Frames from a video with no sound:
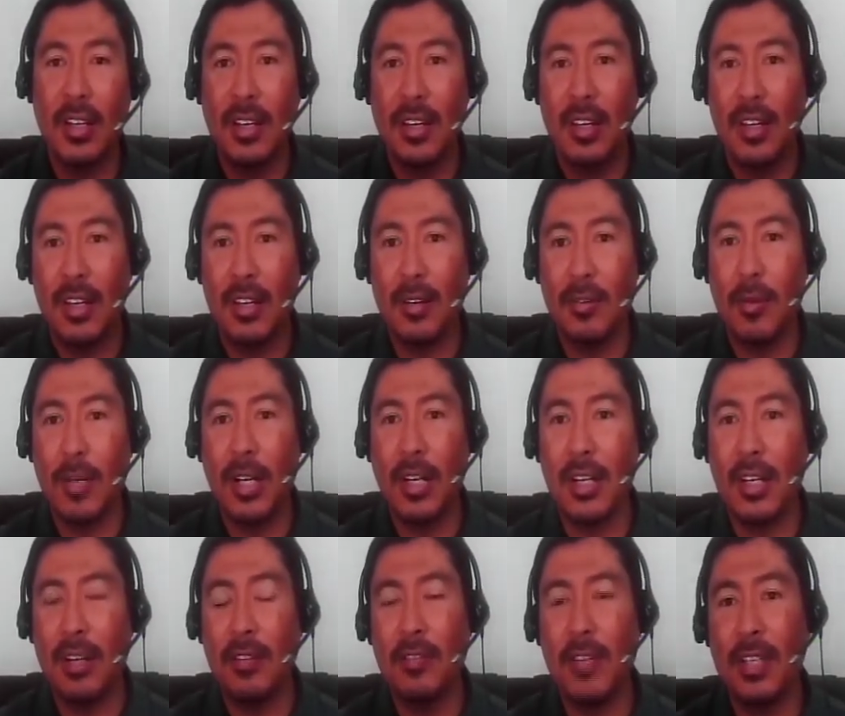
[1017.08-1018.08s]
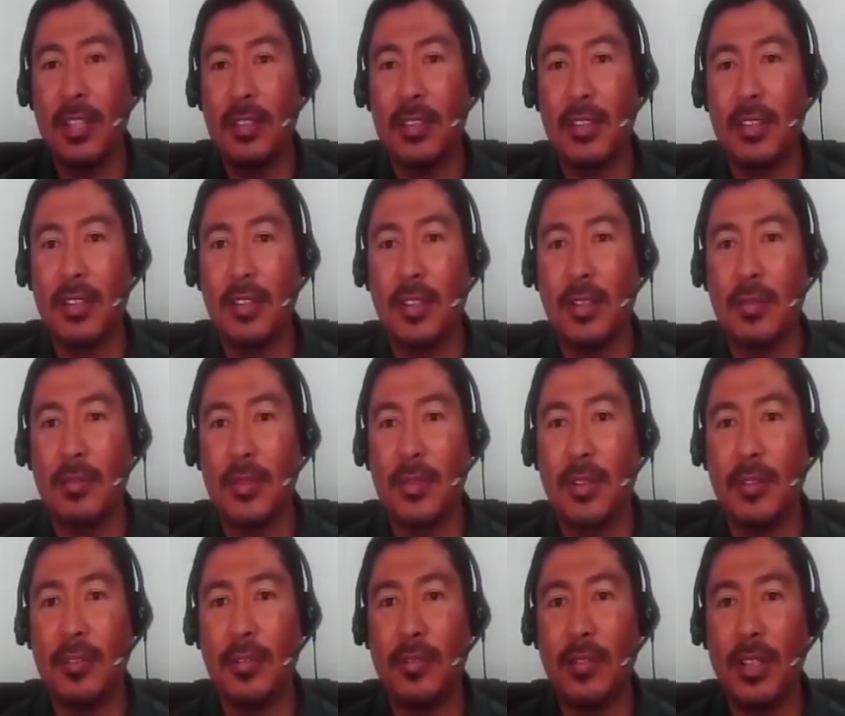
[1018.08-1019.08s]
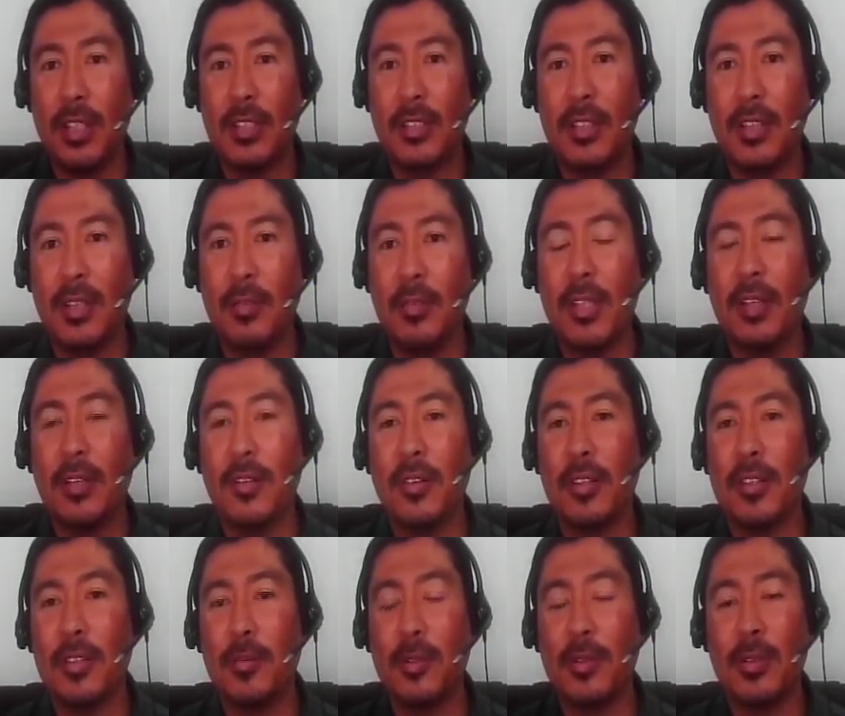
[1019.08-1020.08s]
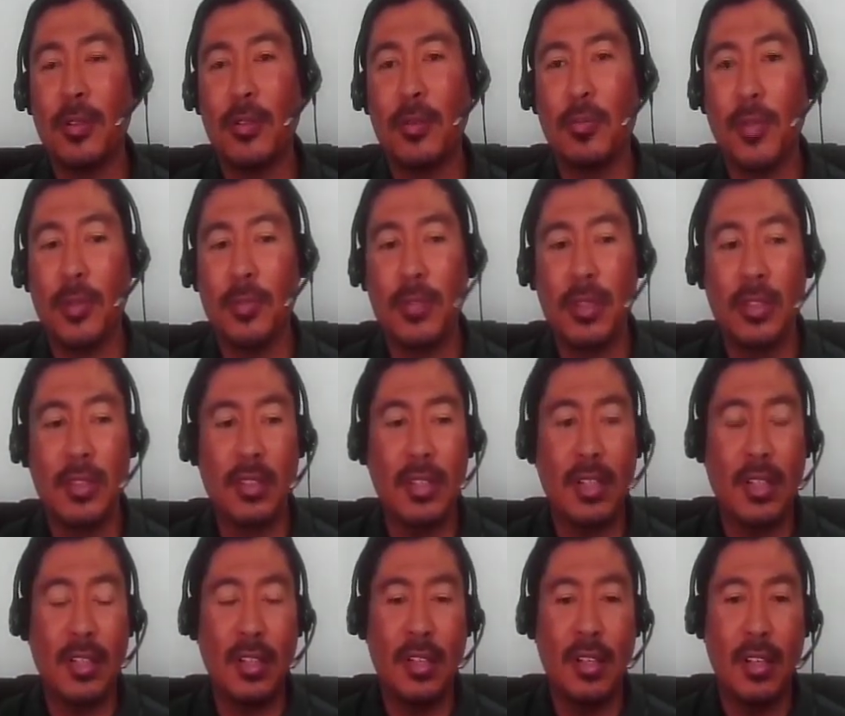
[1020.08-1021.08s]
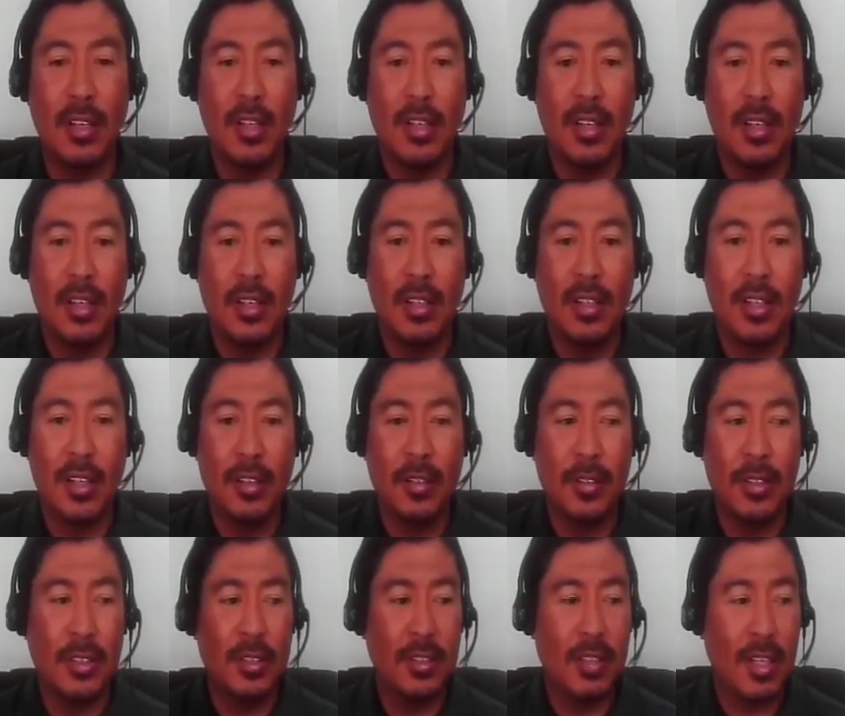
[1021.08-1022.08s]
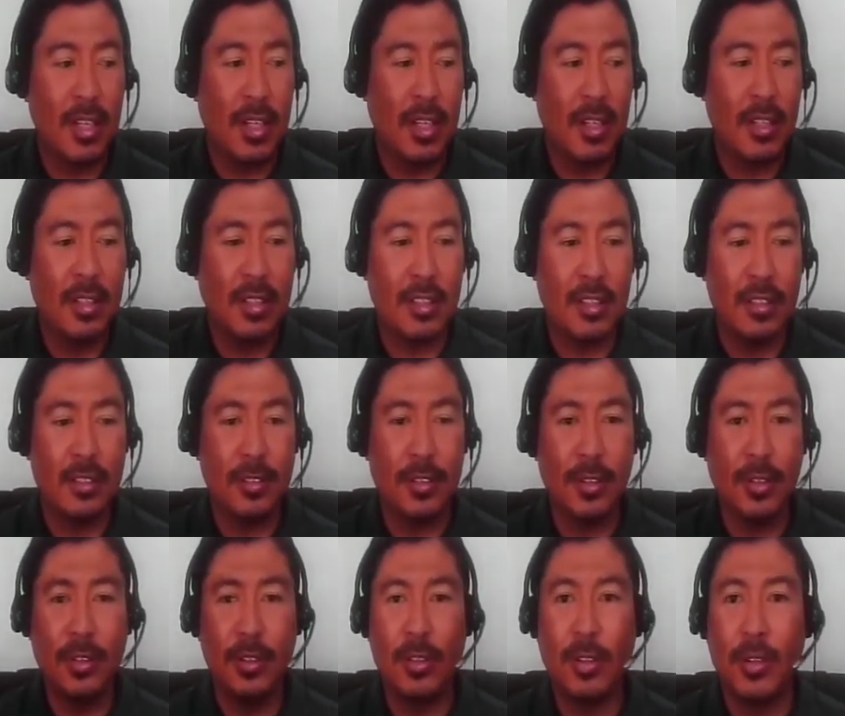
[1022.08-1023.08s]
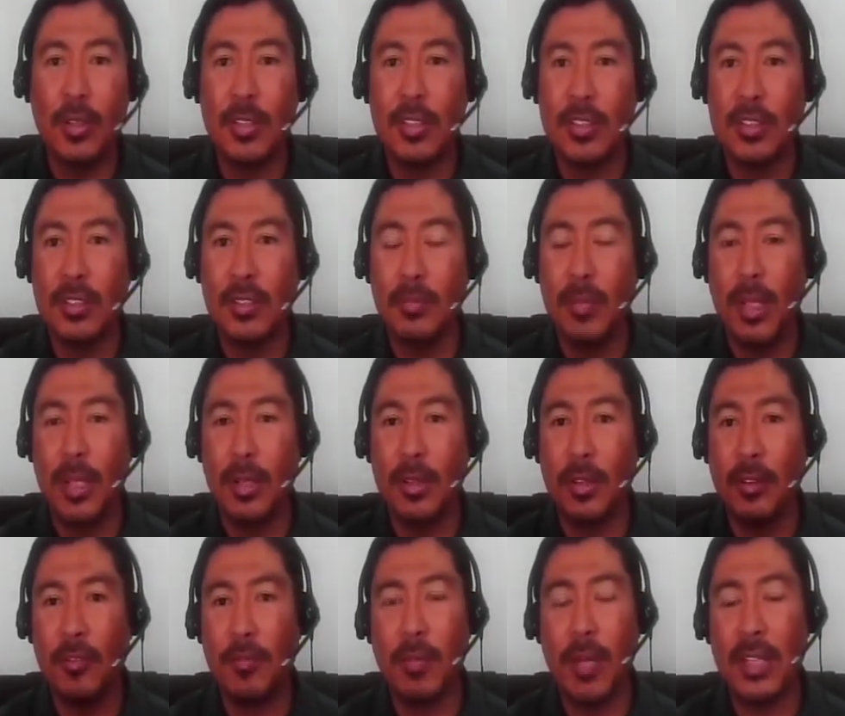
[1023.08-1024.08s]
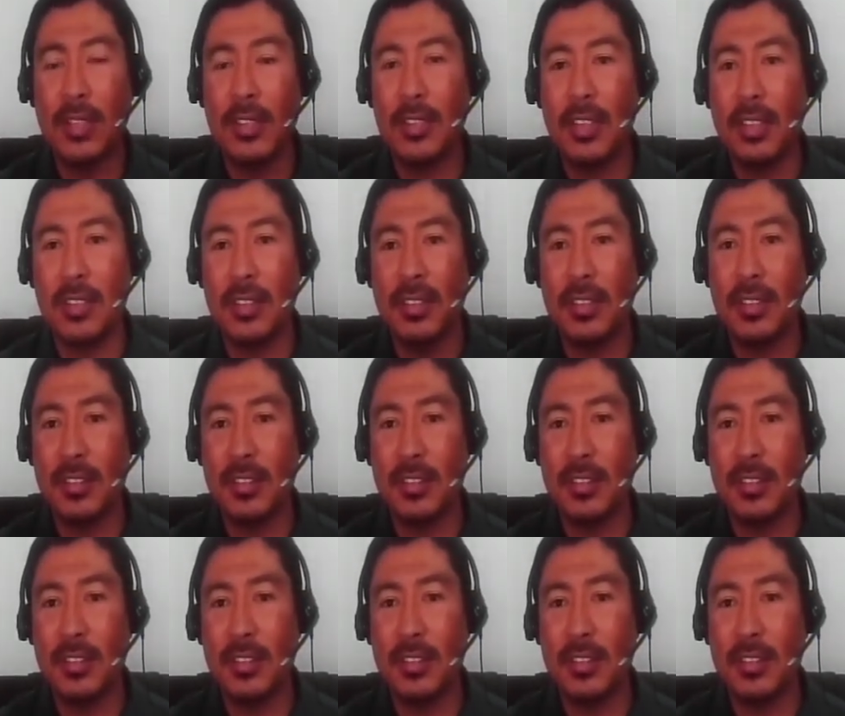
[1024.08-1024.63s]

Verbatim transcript: uh, one of the advice in terms of limiting your exposure to pops is that there is uh, certain toys made out of plastics